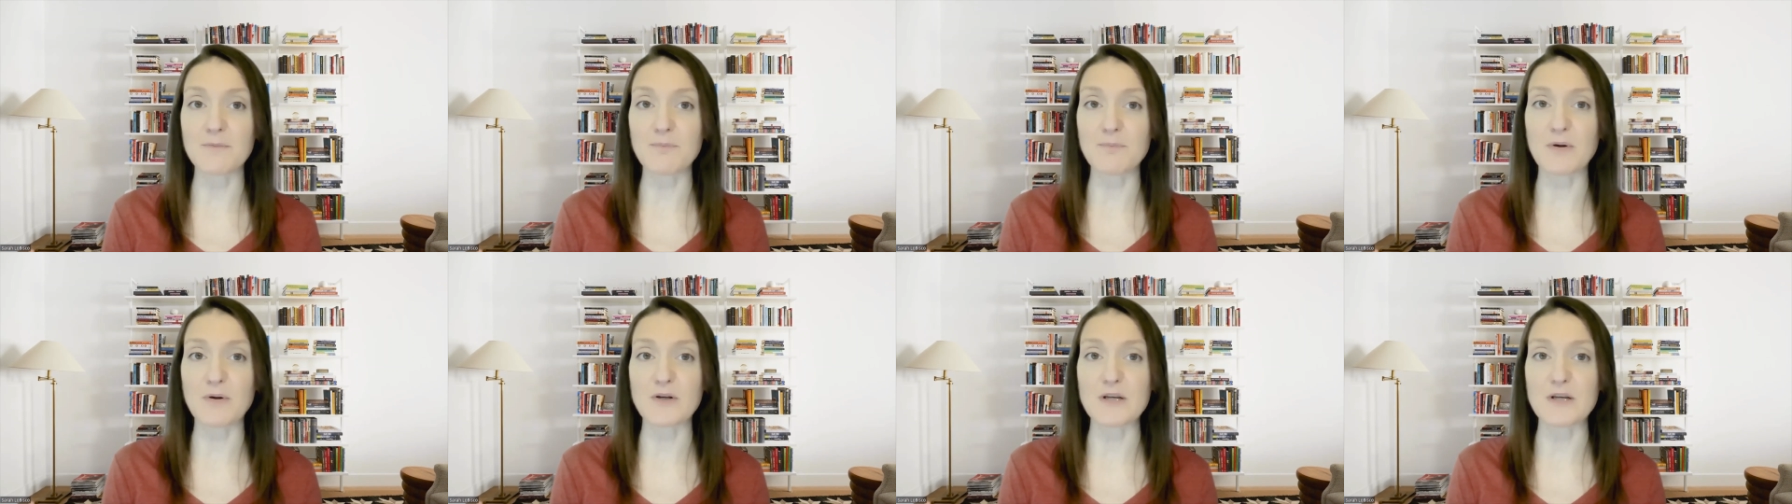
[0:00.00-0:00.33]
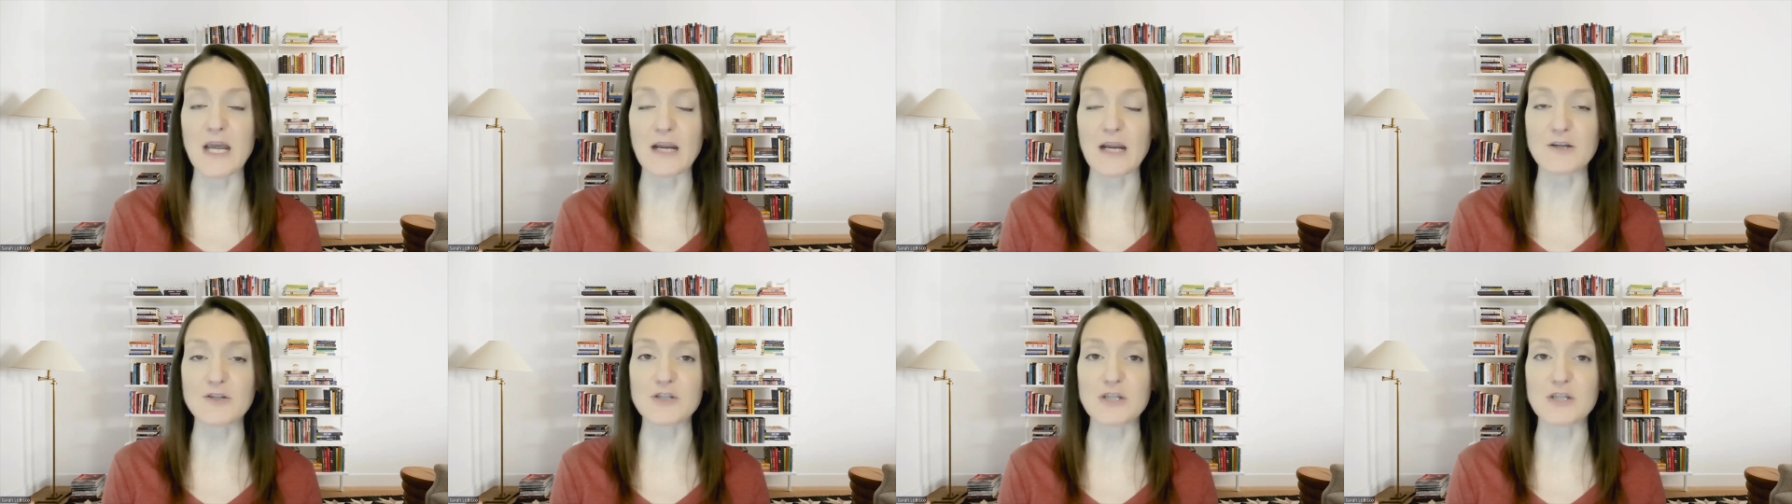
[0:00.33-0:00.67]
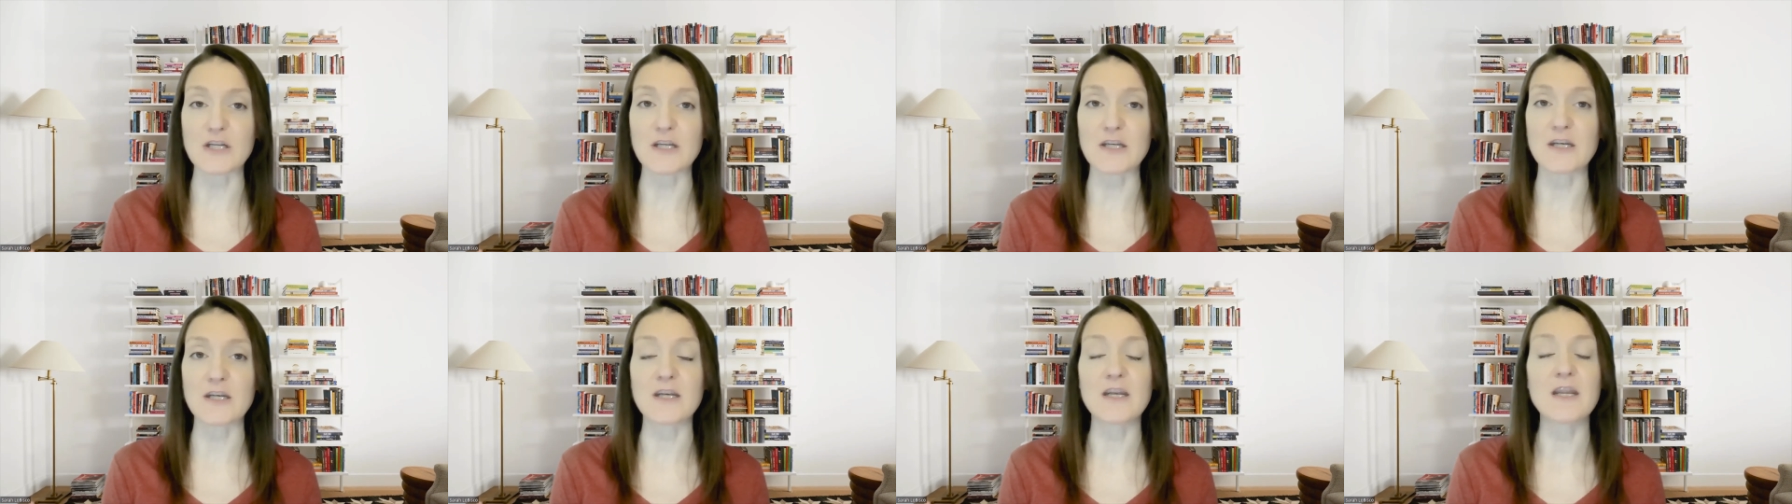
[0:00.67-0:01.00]

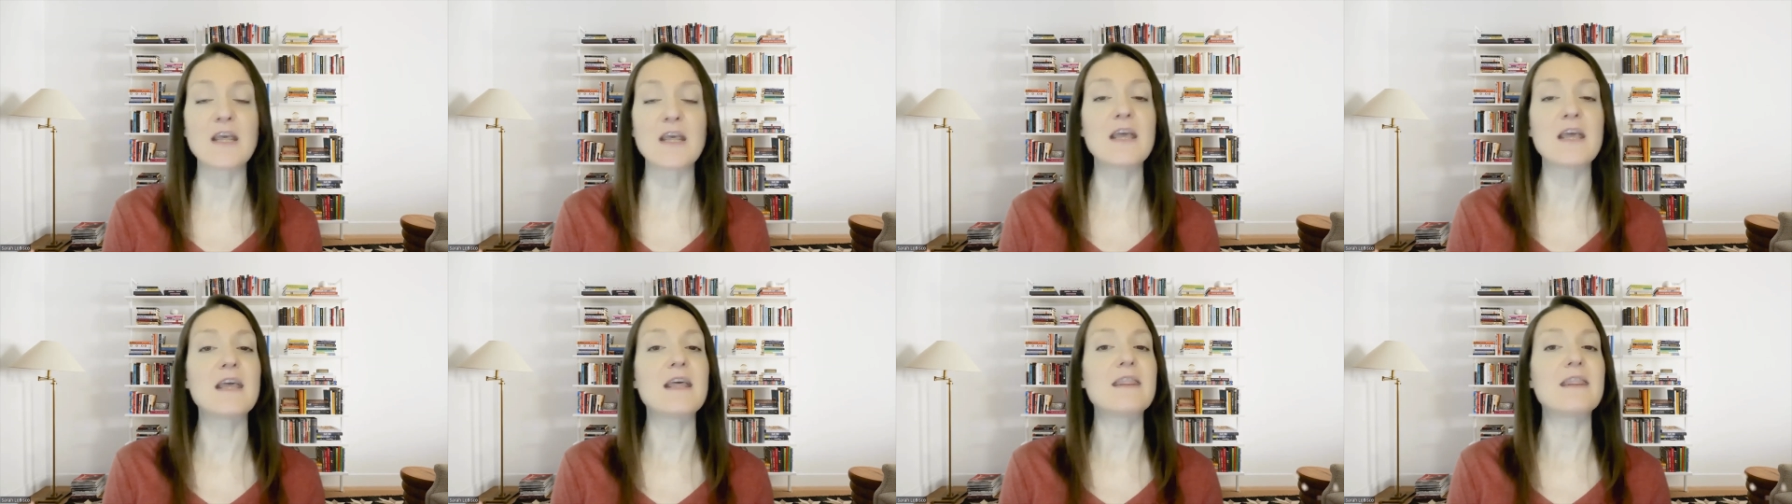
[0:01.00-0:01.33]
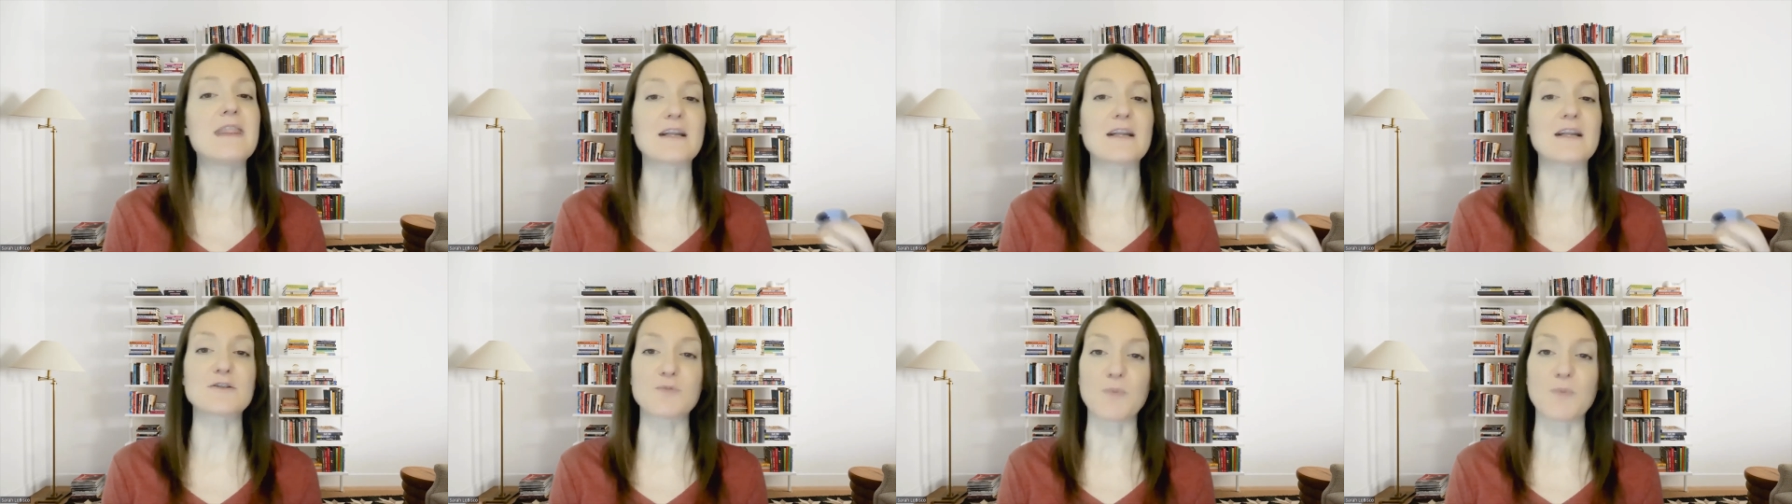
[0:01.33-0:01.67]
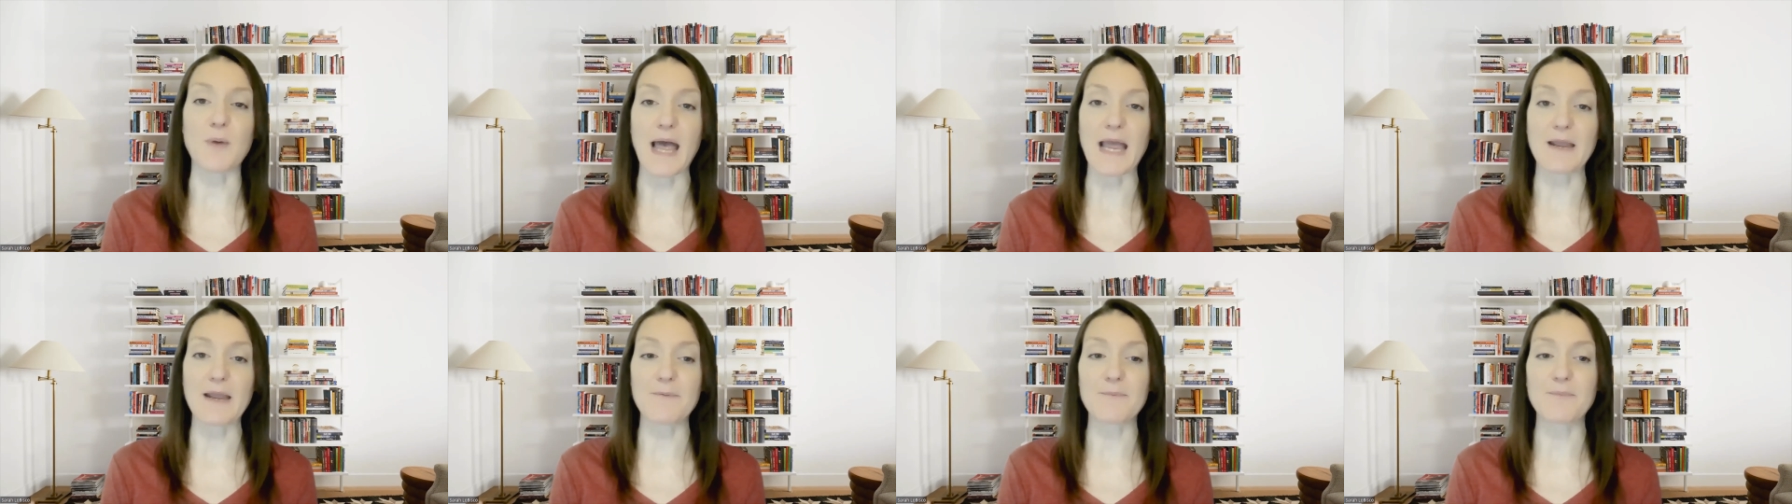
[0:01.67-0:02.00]
protection, that's
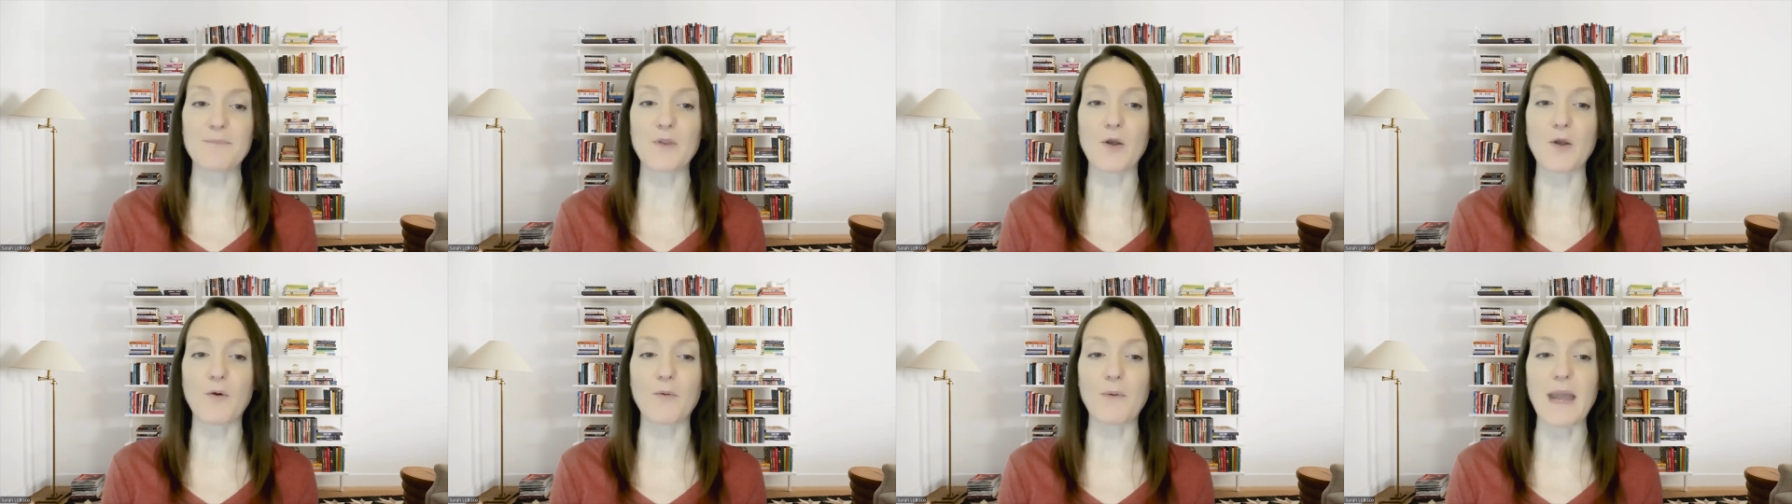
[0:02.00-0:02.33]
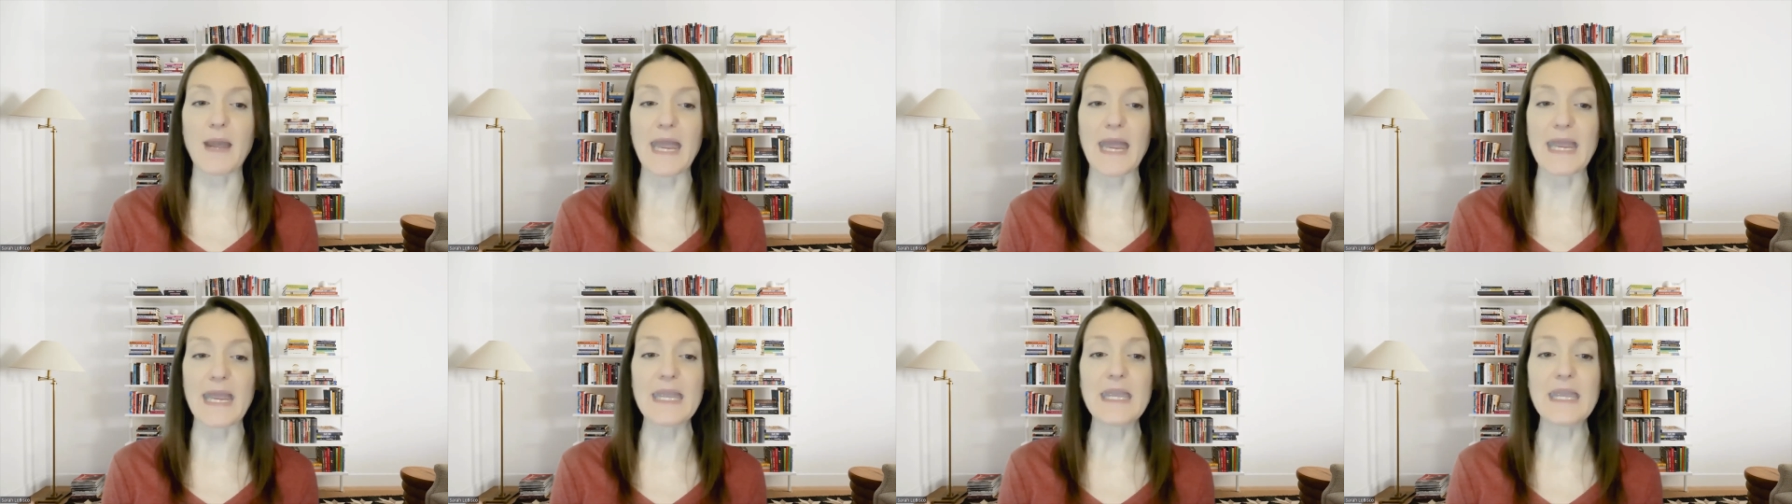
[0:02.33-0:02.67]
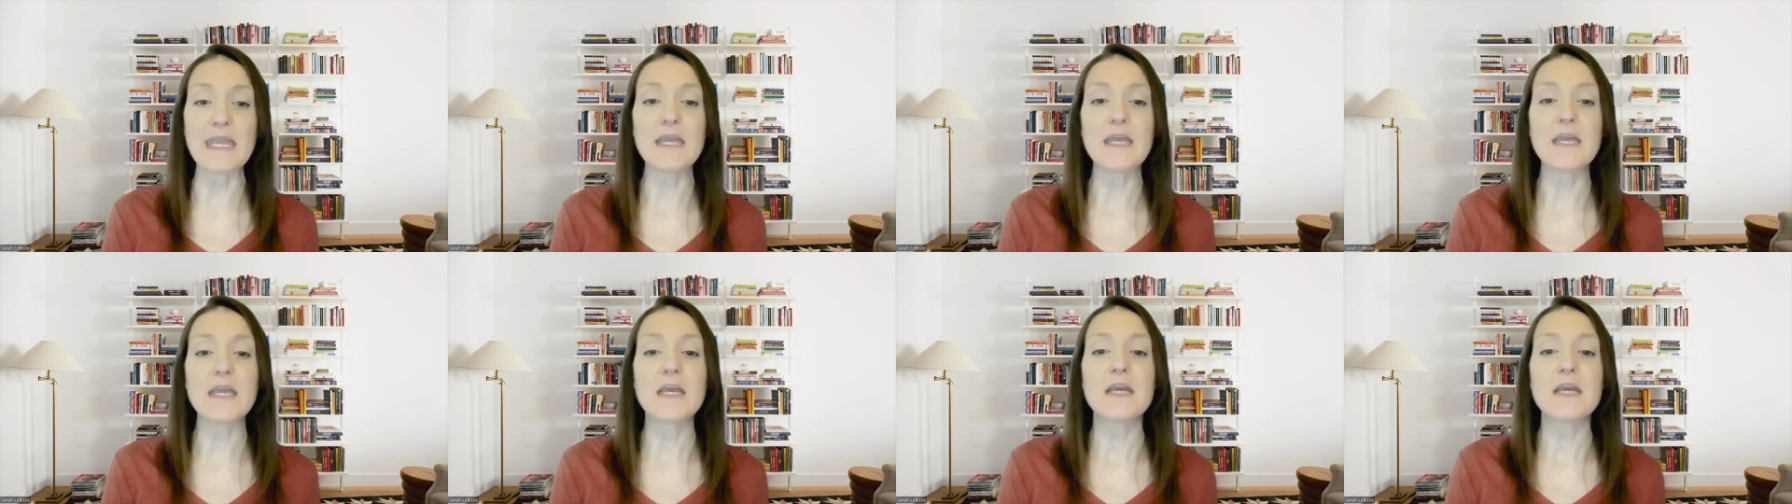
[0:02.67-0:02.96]
why. Okay.